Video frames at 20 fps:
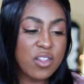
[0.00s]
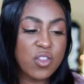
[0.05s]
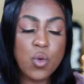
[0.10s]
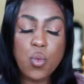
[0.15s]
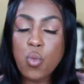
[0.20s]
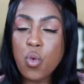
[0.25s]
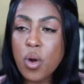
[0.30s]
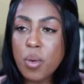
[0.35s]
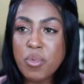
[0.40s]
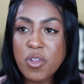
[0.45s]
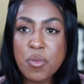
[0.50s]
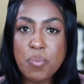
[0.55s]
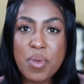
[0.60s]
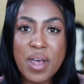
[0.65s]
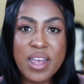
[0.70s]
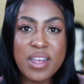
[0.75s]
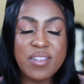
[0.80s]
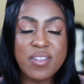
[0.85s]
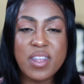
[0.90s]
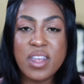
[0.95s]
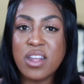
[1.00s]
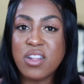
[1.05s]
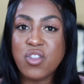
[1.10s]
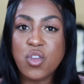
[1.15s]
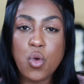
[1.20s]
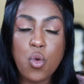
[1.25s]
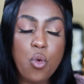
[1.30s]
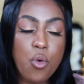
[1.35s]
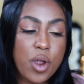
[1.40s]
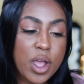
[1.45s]
It's a warm spicy, it's
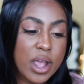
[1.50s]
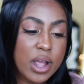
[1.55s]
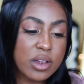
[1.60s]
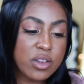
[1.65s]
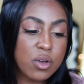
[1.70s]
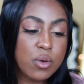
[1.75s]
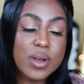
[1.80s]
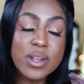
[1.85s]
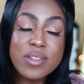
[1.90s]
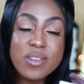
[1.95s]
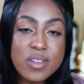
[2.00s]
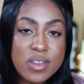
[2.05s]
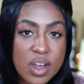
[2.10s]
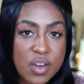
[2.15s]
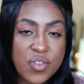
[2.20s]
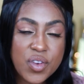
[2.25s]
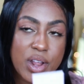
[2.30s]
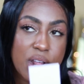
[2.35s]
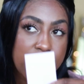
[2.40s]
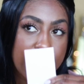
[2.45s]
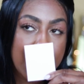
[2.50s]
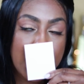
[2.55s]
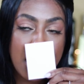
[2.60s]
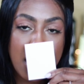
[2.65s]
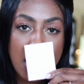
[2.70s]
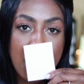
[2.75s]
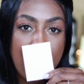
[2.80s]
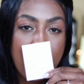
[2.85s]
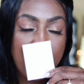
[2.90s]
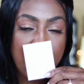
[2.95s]
an oriental. It's definitely
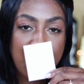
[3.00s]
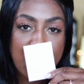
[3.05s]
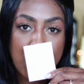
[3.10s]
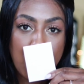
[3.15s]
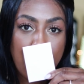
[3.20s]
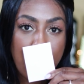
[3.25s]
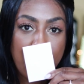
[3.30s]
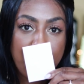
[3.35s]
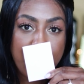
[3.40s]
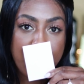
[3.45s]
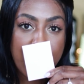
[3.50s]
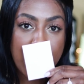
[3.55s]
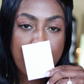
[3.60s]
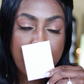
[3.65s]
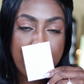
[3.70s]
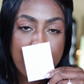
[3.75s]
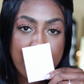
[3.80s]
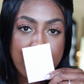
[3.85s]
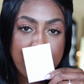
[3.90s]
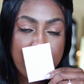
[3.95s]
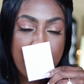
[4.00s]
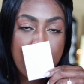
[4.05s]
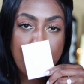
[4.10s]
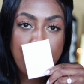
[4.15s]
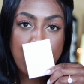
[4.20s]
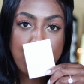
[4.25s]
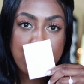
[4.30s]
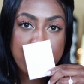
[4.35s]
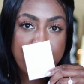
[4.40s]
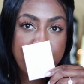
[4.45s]
a floral fragrance.
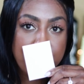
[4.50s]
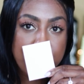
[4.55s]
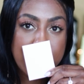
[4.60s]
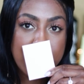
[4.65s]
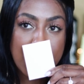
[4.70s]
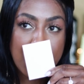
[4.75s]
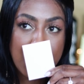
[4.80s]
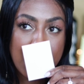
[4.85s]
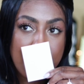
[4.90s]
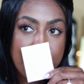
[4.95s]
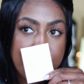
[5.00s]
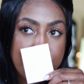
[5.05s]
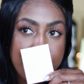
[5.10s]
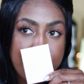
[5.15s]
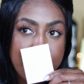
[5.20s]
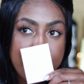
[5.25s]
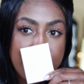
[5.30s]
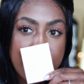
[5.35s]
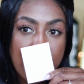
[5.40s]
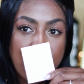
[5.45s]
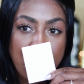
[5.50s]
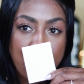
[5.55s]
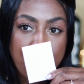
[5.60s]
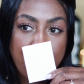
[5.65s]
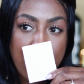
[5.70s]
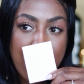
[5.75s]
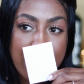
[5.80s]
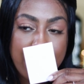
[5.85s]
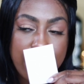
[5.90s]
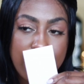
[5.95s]
What would you get?
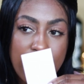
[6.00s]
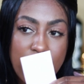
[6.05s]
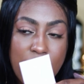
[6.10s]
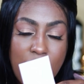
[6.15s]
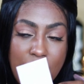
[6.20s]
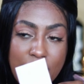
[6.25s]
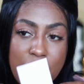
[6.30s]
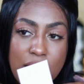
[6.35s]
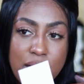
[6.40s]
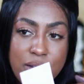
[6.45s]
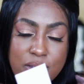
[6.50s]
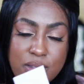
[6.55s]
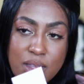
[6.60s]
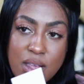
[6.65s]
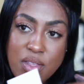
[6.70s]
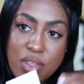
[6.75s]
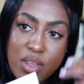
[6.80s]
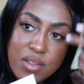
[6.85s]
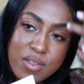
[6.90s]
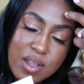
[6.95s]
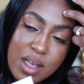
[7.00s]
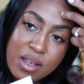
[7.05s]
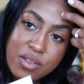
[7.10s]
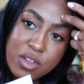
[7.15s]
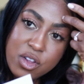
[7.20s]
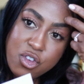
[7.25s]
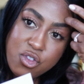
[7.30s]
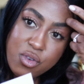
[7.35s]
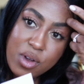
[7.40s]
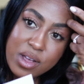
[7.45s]
Dressy? I can not see this as
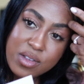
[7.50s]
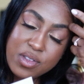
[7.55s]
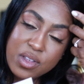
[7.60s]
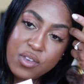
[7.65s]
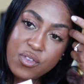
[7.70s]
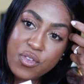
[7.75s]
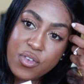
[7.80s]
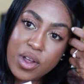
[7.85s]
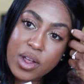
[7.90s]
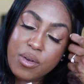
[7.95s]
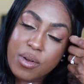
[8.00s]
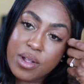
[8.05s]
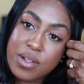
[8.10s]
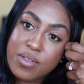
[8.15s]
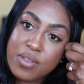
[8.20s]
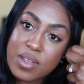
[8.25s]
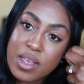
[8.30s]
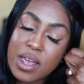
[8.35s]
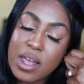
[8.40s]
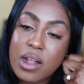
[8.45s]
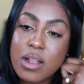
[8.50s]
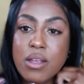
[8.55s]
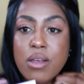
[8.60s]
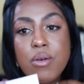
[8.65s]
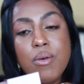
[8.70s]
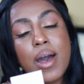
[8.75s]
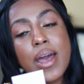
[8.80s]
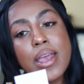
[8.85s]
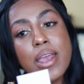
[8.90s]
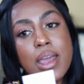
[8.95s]
a dressy fragrance. Can
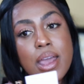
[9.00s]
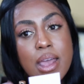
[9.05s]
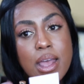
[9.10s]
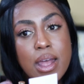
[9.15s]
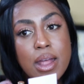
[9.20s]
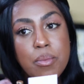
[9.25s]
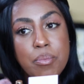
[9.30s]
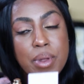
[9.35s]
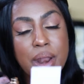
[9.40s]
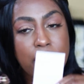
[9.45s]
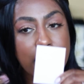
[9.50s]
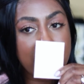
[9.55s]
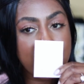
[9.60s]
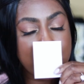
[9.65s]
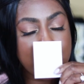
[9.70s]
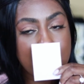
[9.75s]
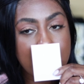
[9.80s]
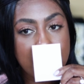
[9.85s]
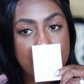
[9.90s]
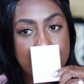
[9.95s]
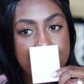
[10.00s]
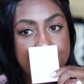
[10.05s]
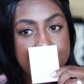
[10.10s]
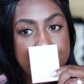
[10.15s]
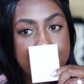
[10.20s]
you? I can, but I can see it